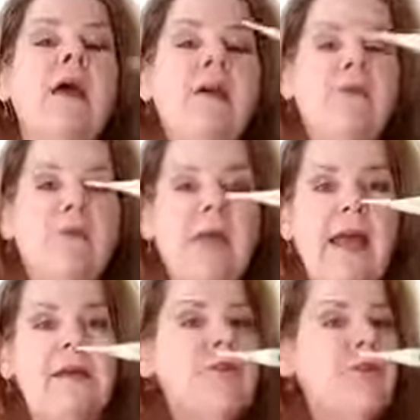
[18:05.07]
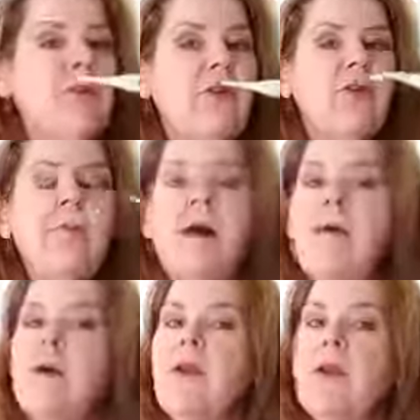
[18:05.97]
So get a digital
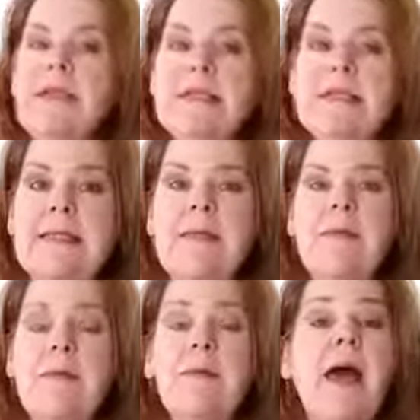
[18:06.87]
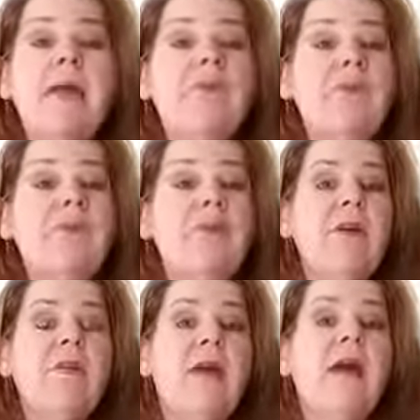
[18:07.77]
thermometer. It doesn't need to be pet
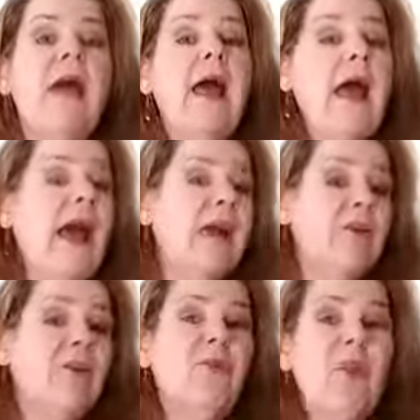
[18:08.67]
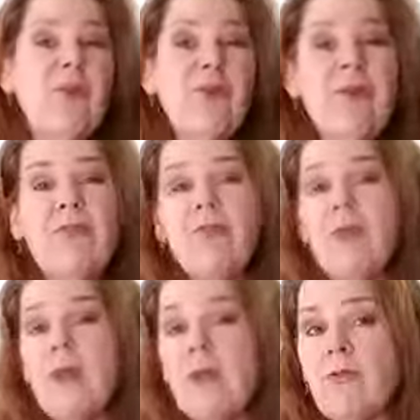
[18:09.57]
specific, at your grocery
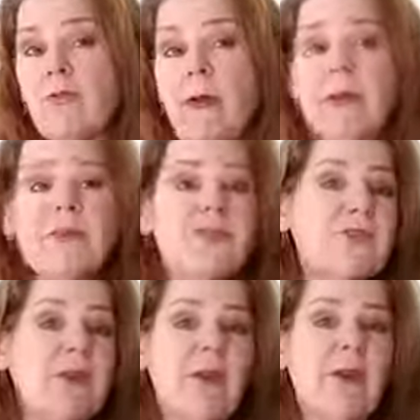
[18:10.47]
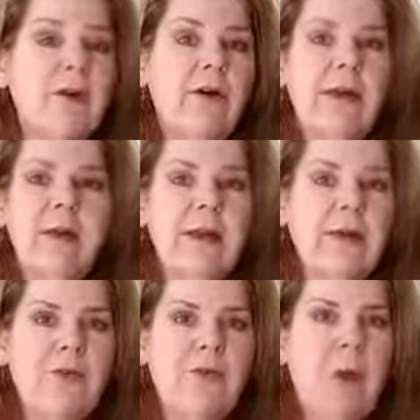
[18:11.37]
store, your drugstore, your
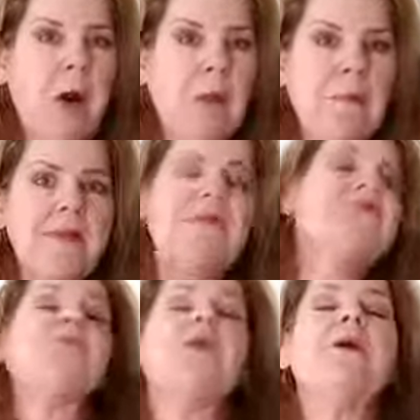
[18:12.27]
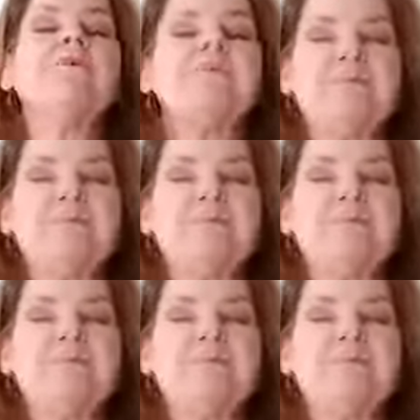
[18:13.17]
department store.